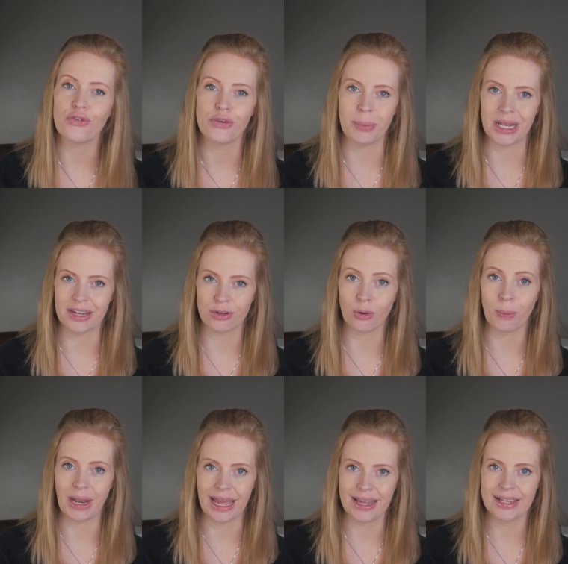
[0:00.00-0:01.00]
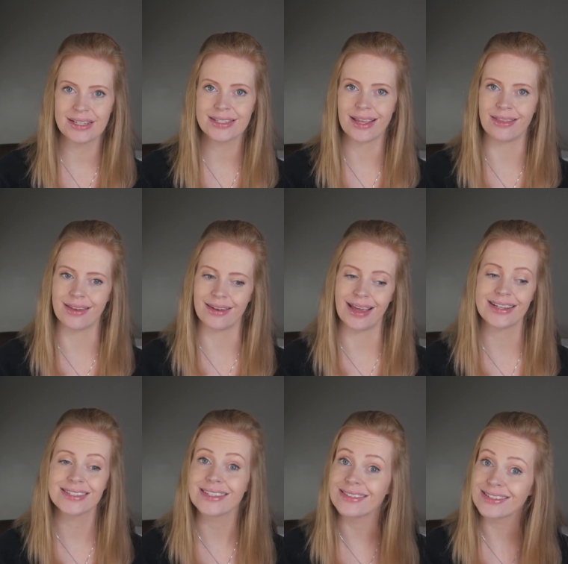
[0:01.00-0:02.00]
for political players in the
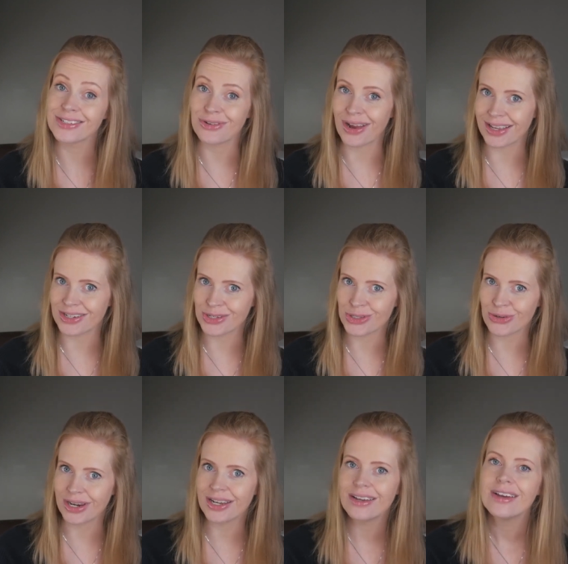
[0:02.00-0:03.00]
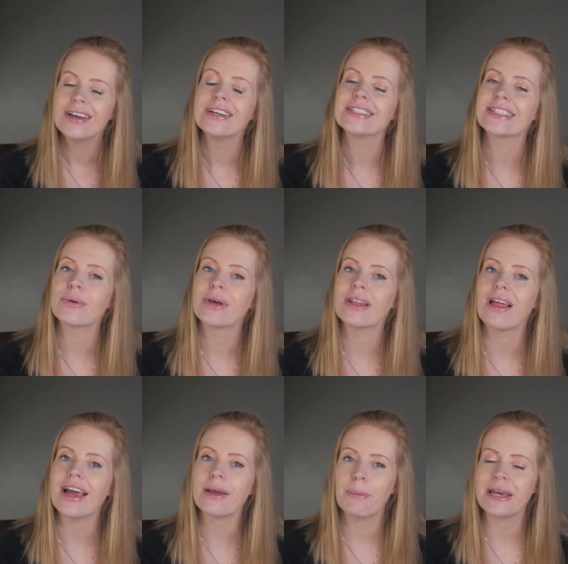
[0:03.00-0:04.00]
nascent drug industry, so
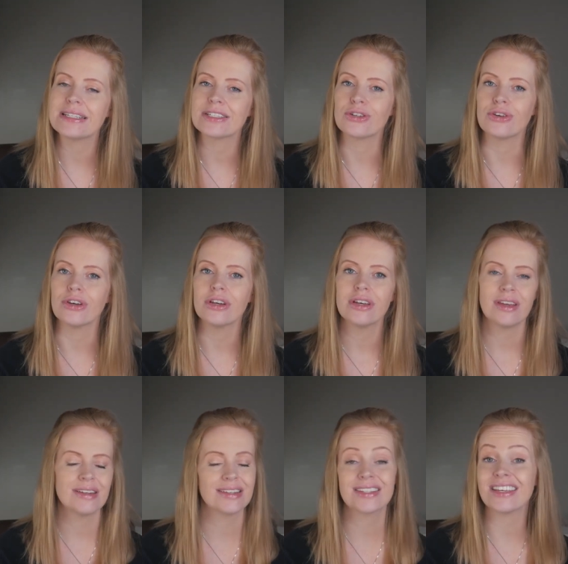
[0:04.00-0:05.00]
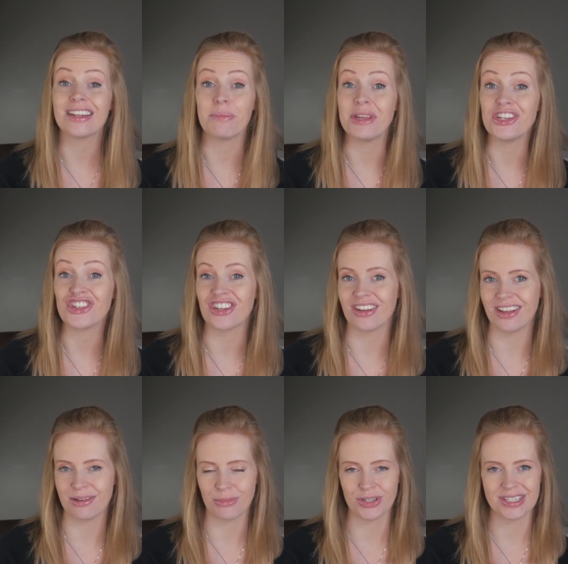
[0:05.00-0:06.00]
unlike Pasteur, he doesn't get a mention
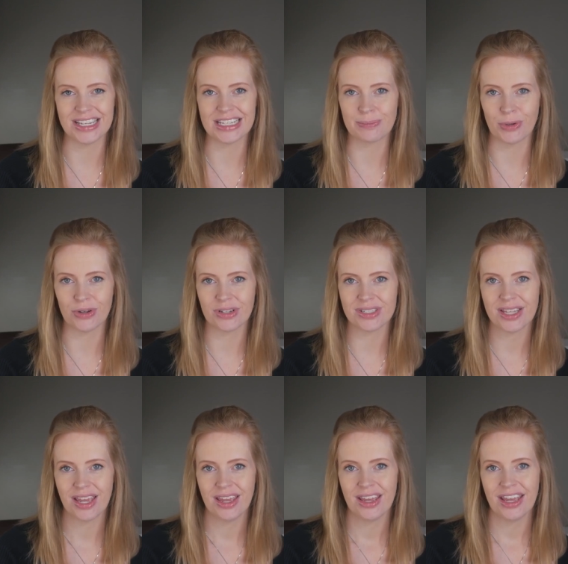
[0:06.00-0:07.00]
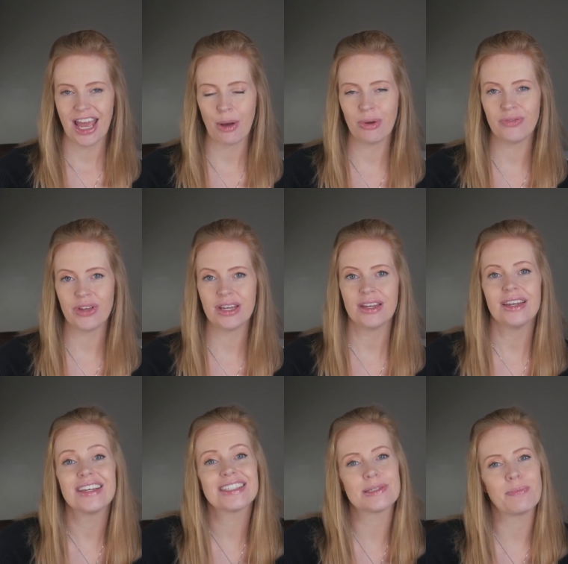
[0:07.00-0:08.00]
in most textbooks. However,
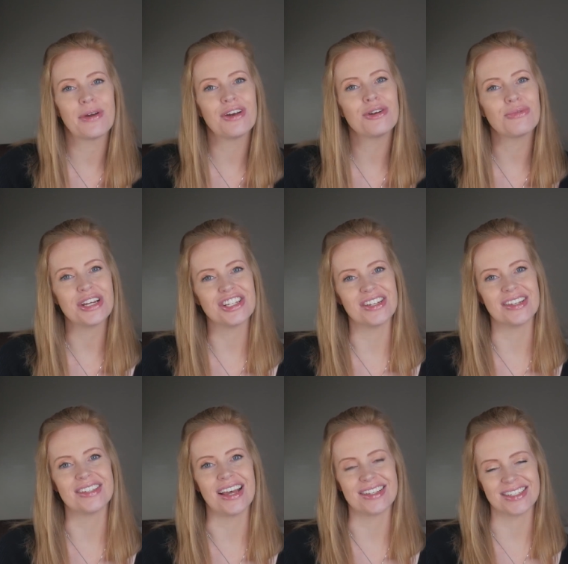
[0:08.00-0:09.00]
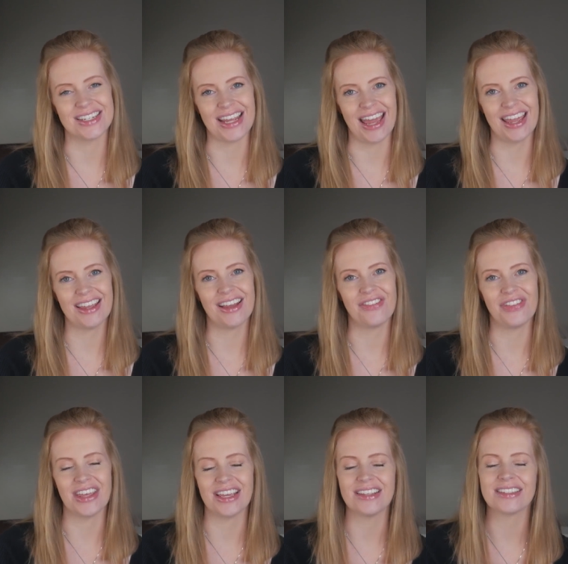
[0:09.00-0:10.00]
his spirit reaches us today in
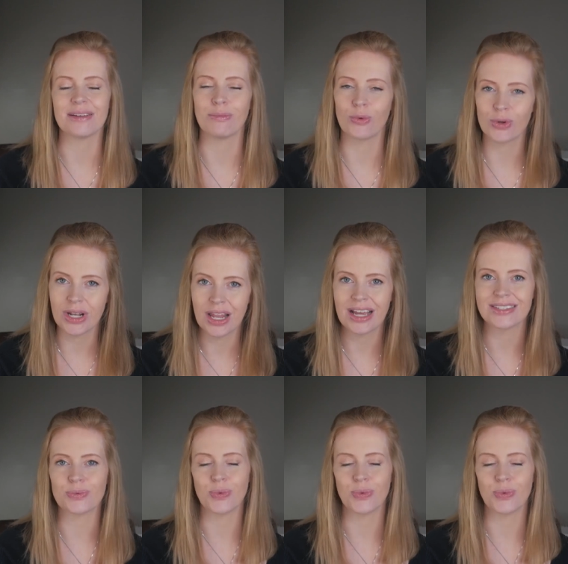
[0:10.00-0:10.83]
these immortalized